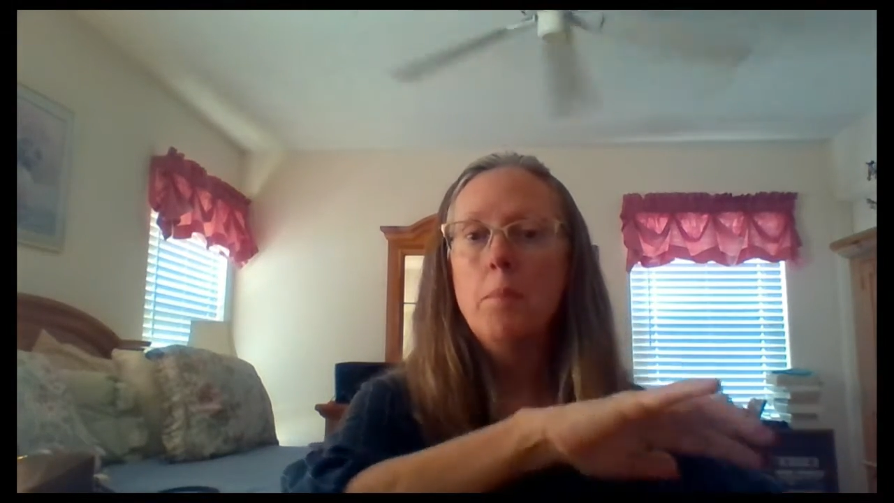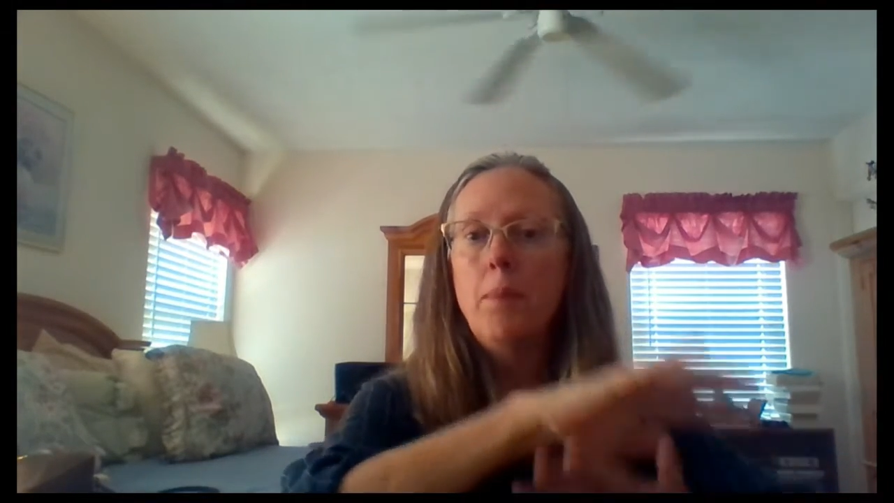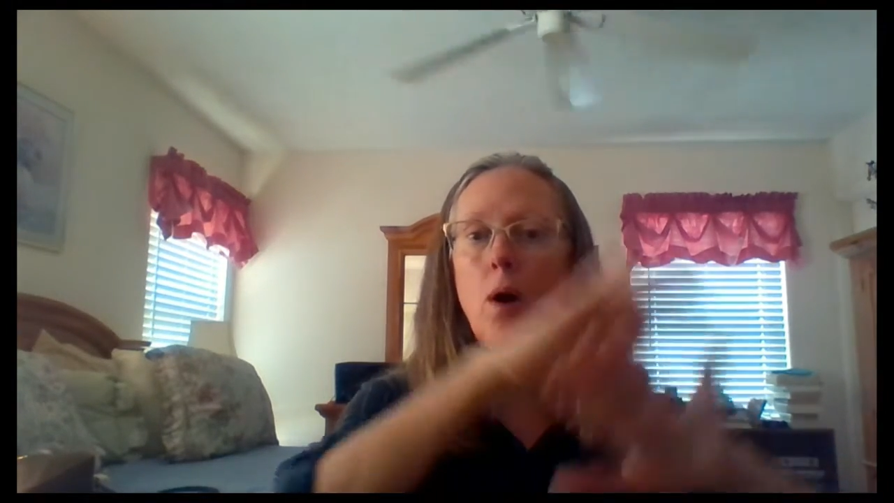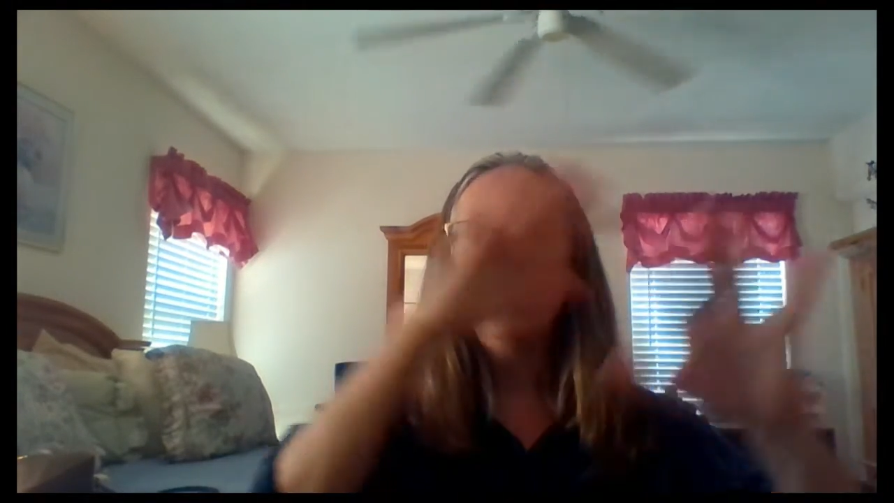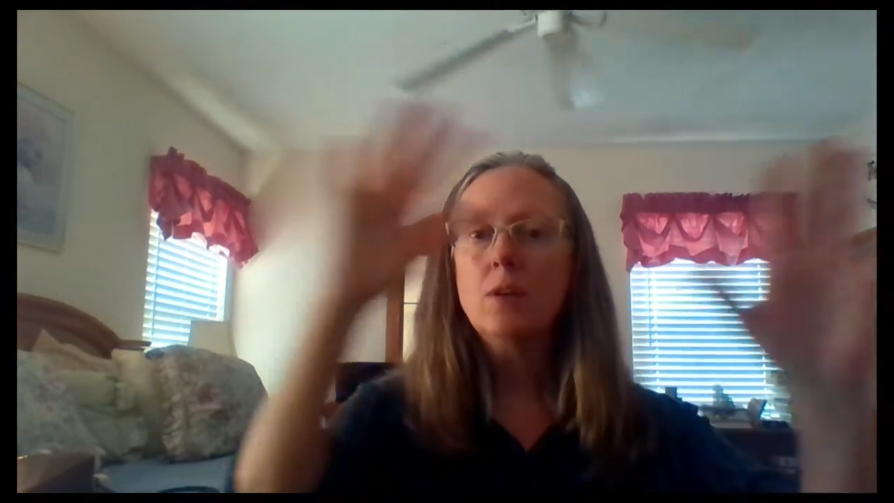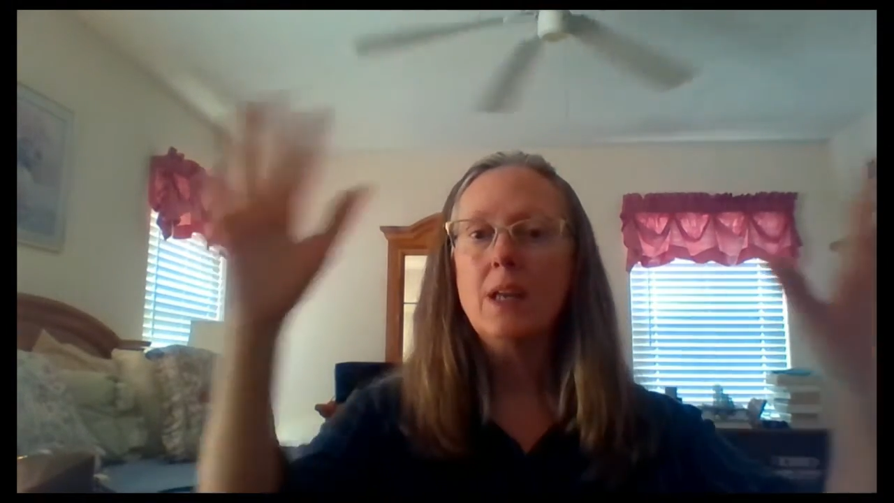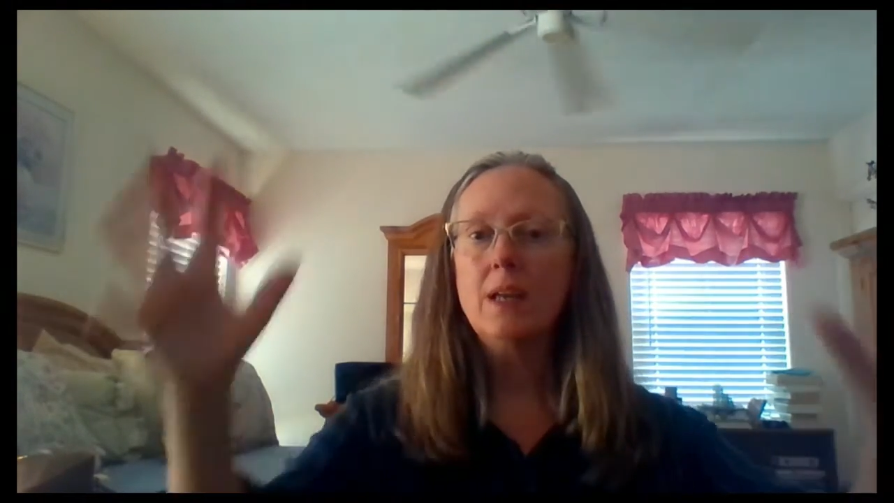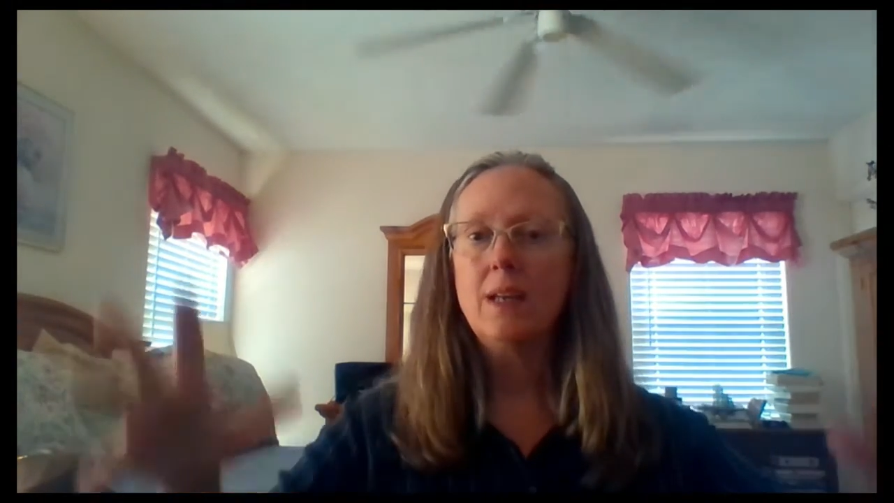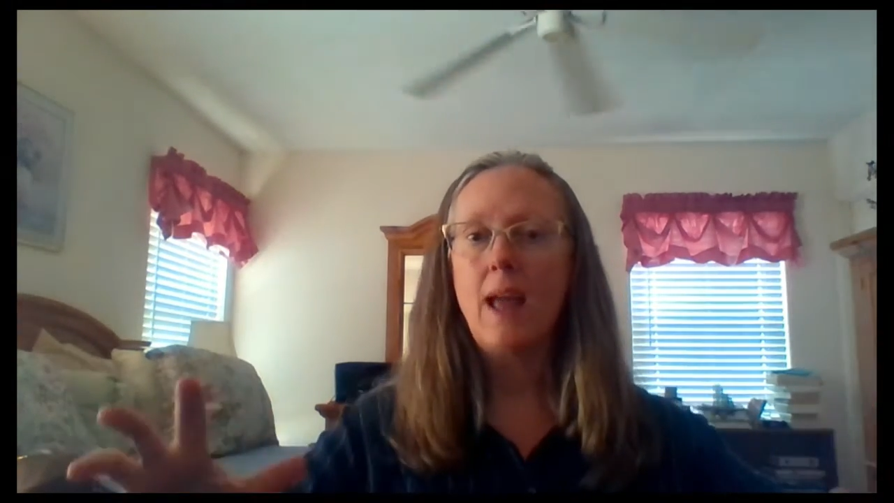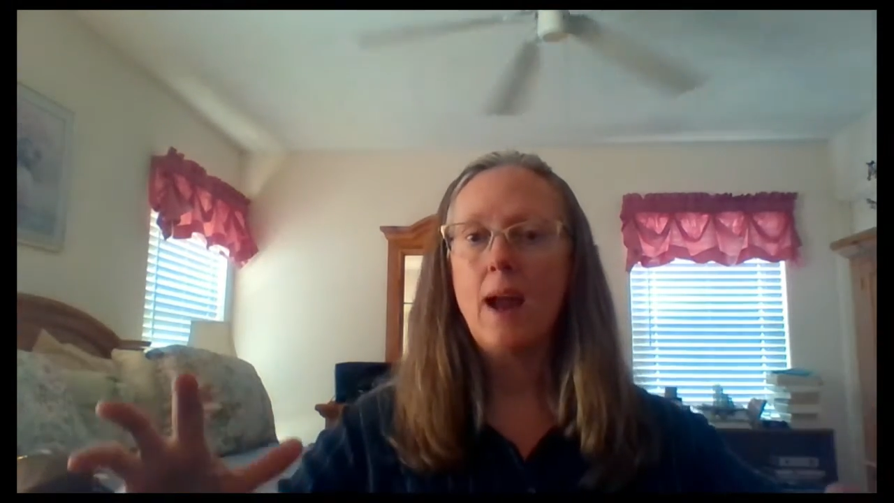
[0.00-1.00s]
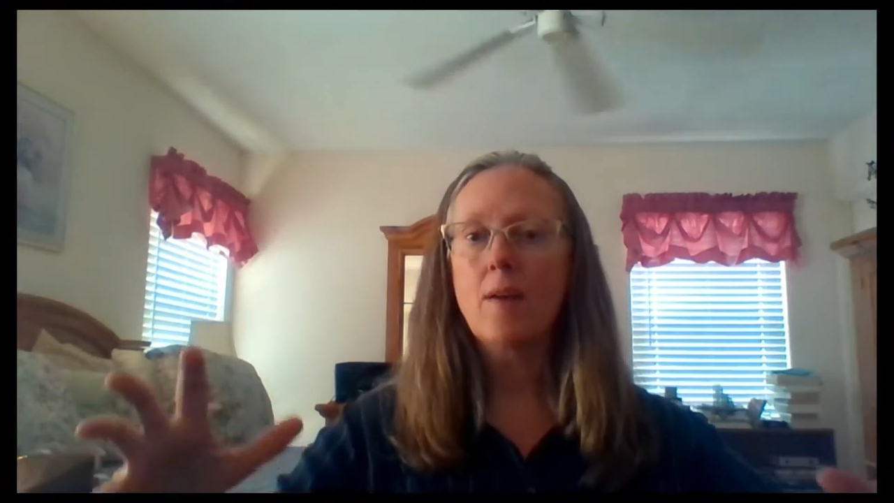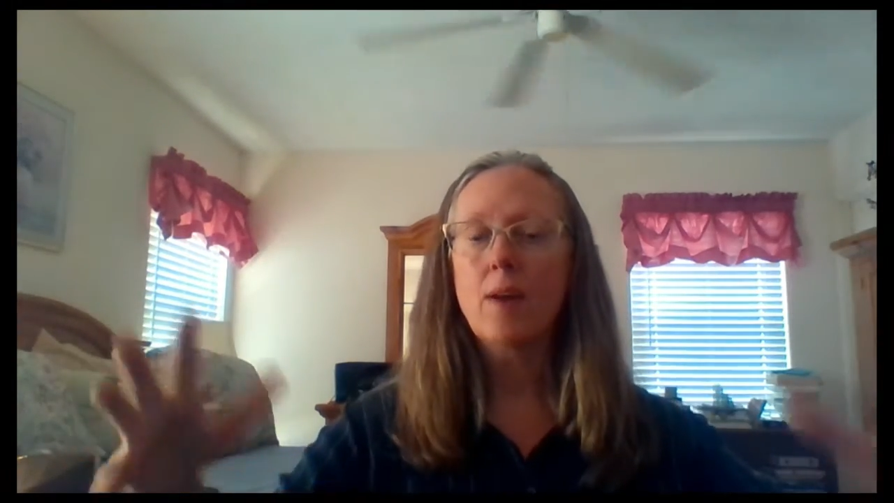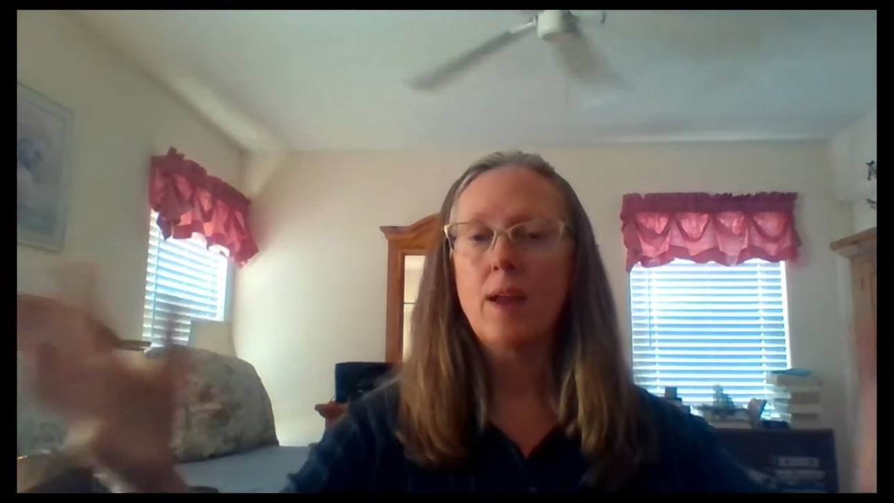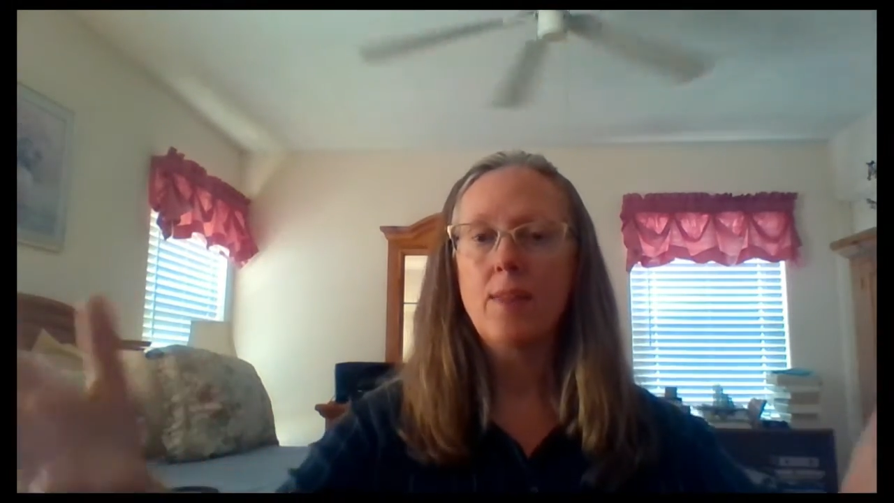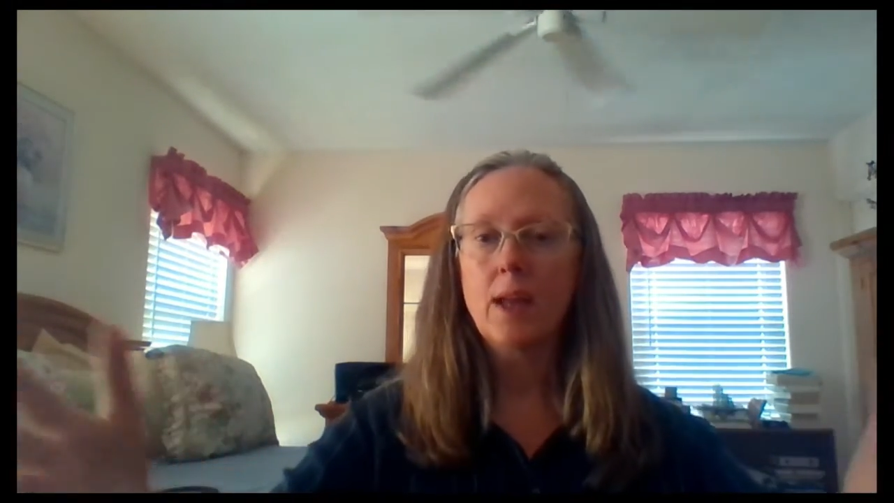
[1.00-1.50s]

Balkan area